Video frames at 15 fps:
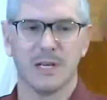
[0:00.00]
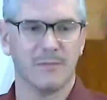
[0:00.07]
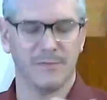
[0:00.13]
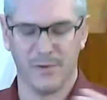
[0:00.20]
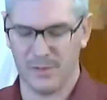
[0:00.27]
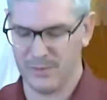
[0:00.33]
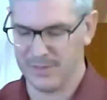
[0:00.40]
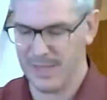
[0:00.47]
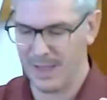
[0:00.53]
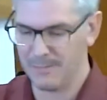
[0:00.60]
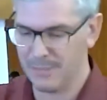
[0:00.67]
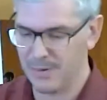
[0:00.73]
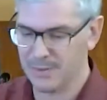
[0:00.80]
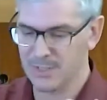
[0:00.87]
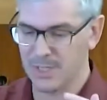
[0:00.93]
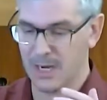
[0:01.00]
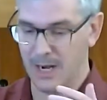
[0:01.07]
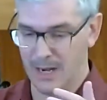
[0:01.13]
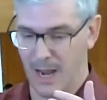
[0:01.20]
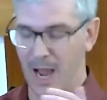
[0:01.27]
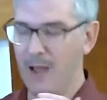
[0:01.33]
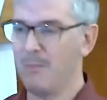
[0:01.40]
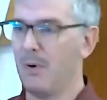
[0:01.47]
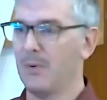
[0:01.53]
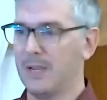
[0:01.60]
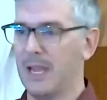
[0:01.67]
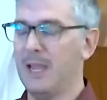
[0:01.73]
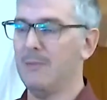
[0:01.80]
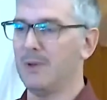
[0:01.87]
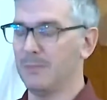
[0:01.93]
I'm following that person, and I'm
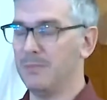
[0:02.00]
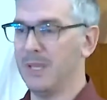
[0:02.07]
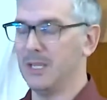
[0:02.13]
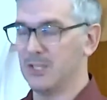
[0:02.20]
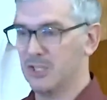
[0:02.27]
okay with being